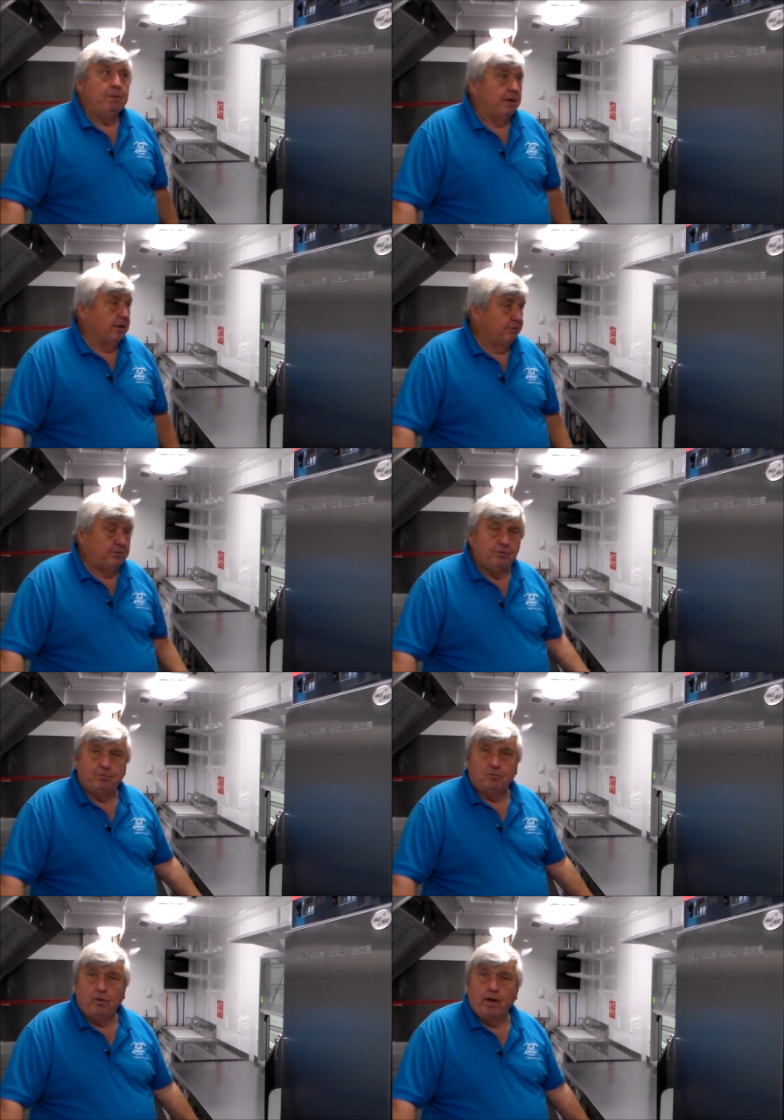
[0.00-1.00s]
Because this
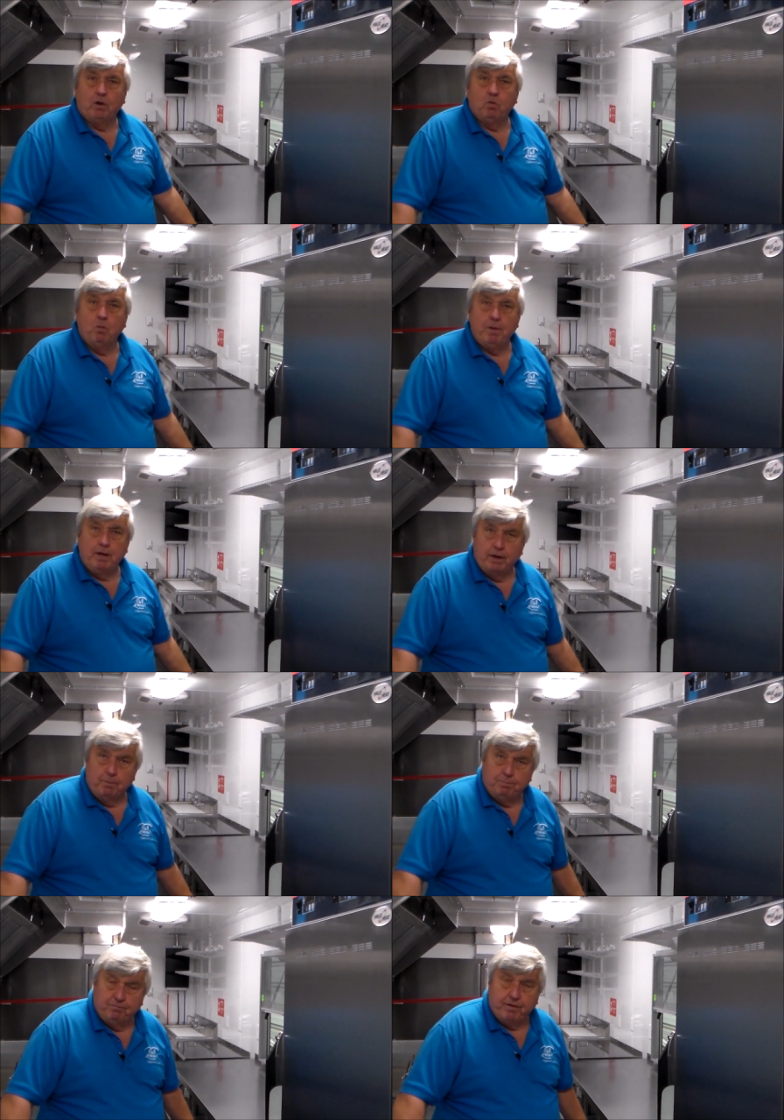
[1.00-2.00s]
trailer will be in
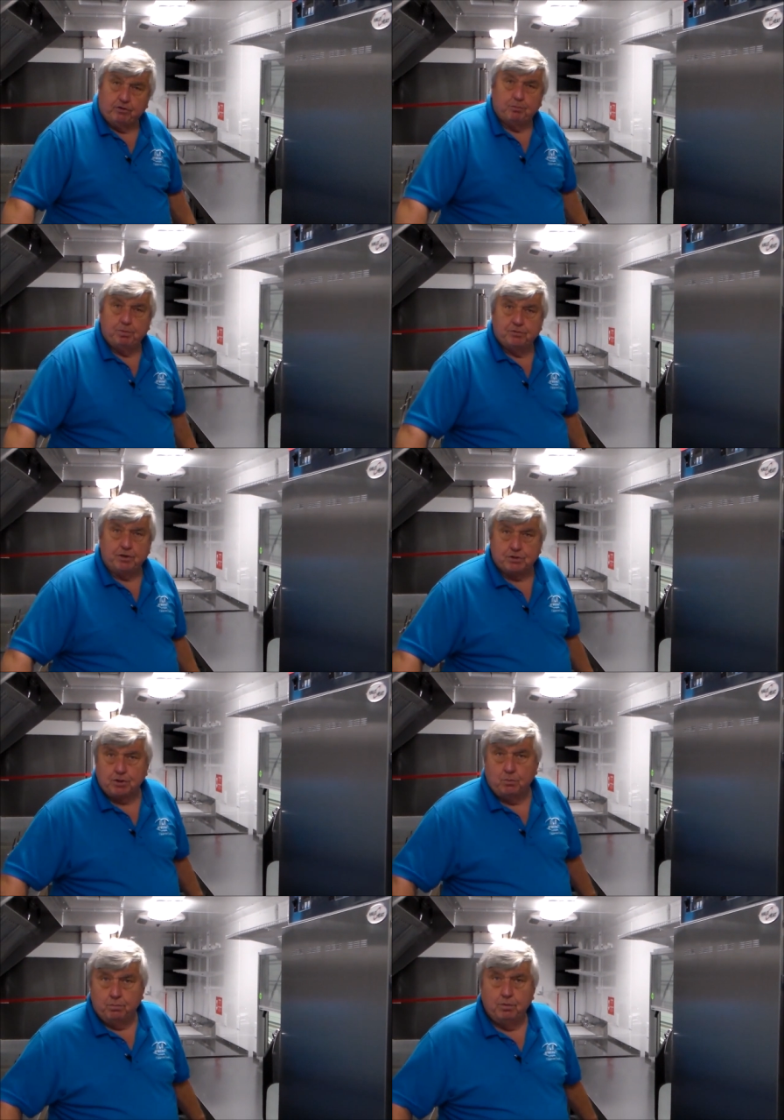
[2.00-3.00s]
a fixed
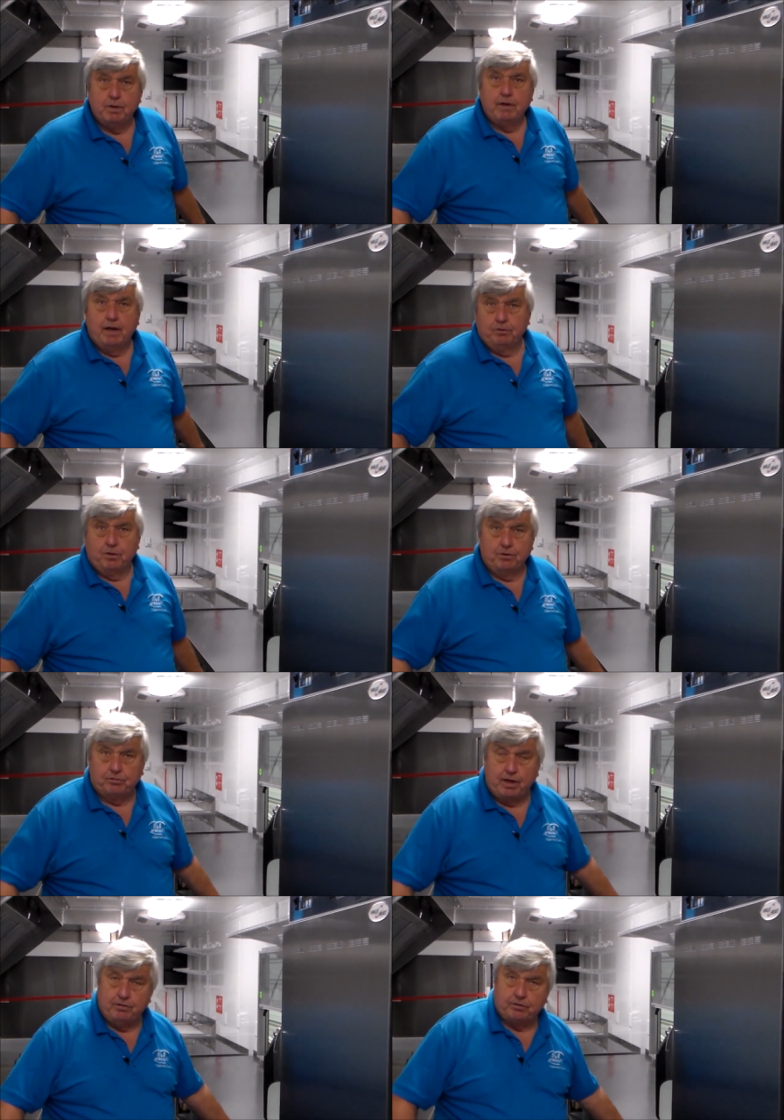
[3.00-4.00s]
position and going to
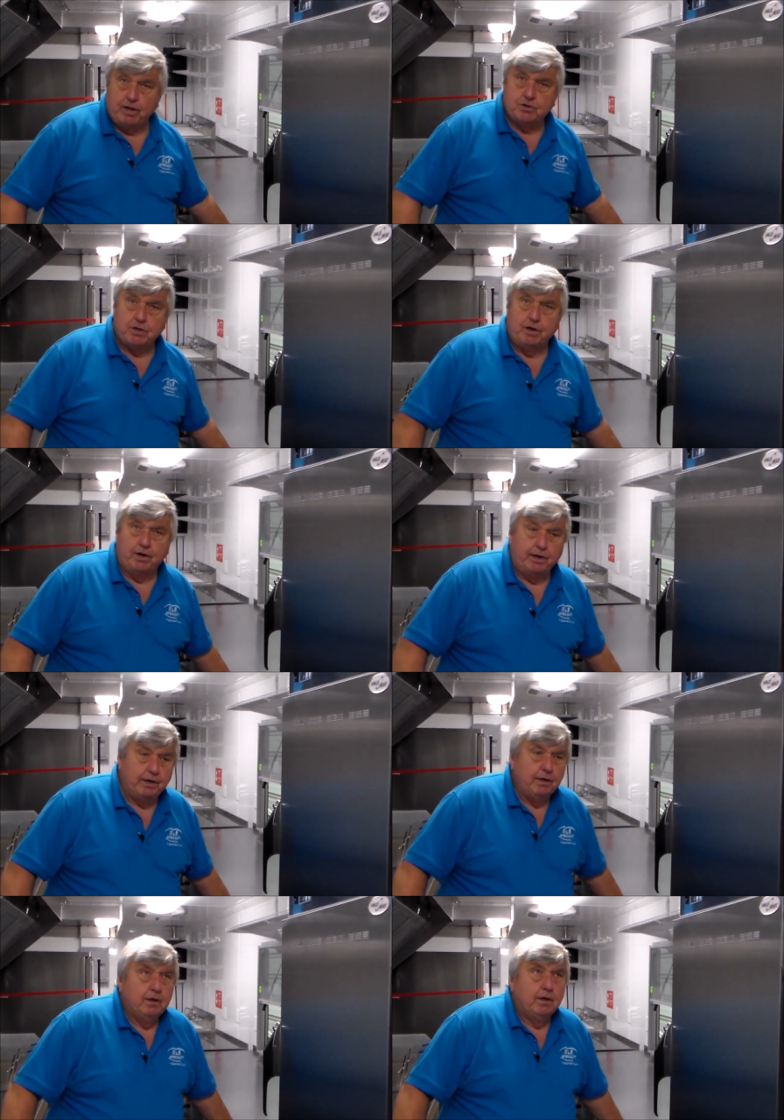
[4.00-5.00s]
stay
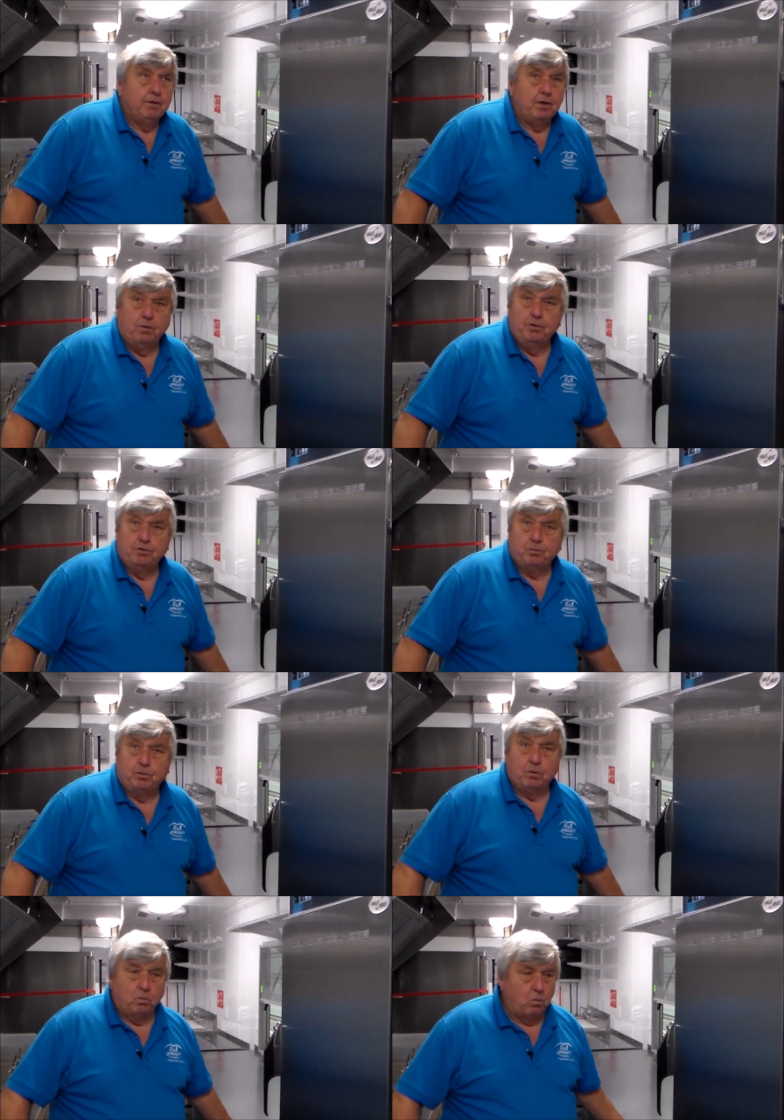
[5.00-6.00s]
stationary, the owners
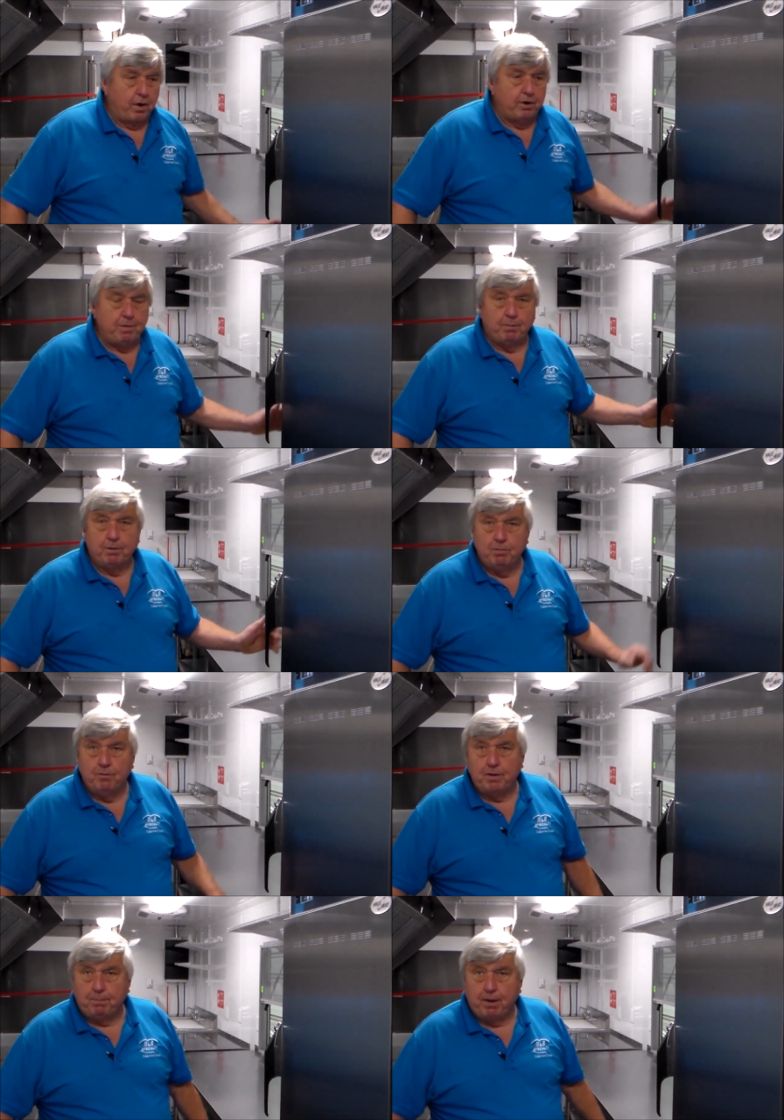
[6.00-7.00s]
wanted to be able to
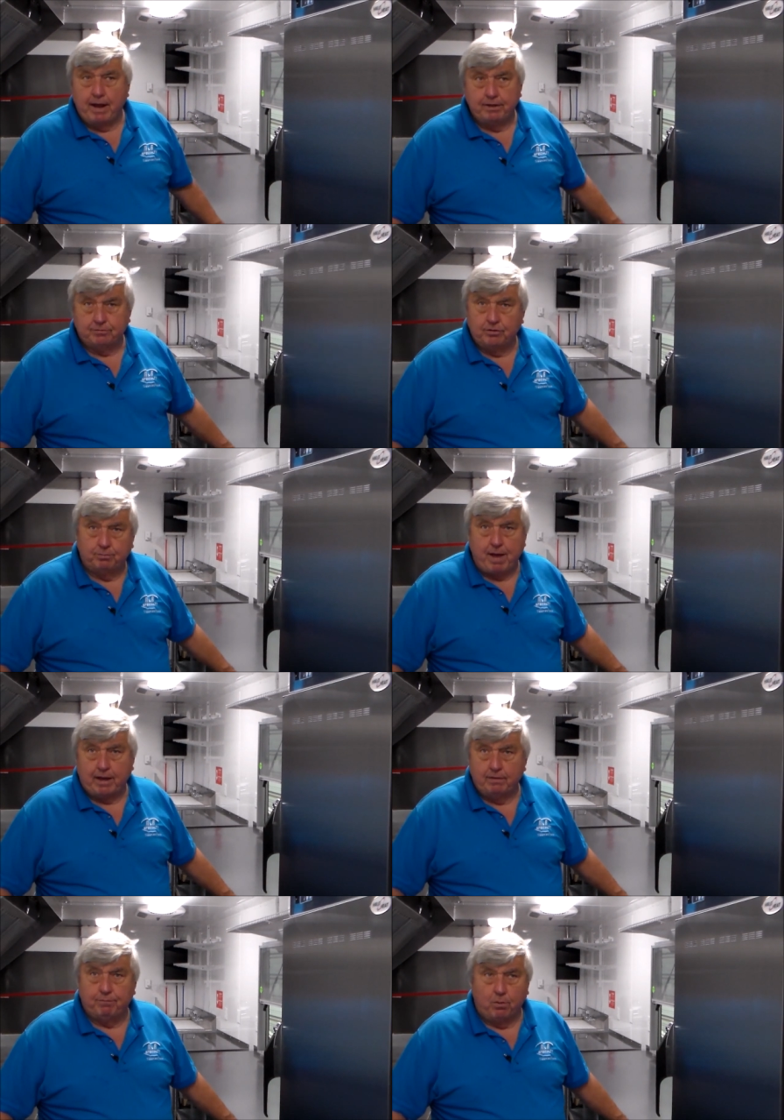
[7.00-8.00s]
move the appliances
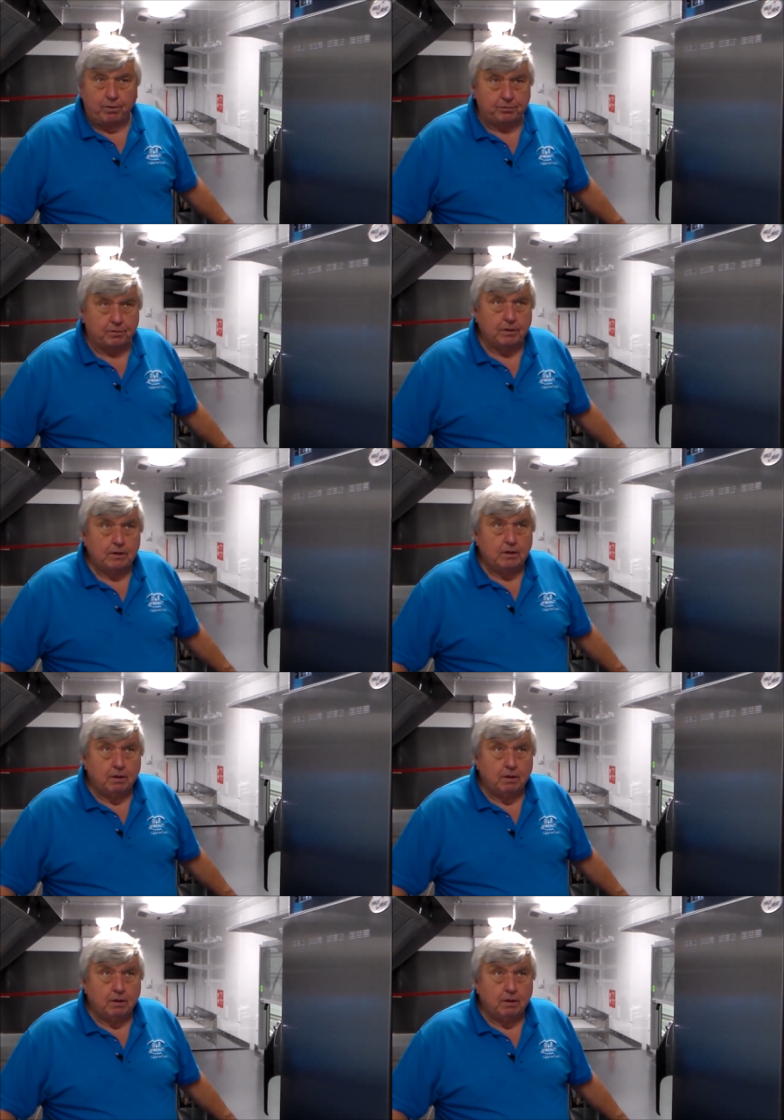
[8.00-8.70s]
back and forth,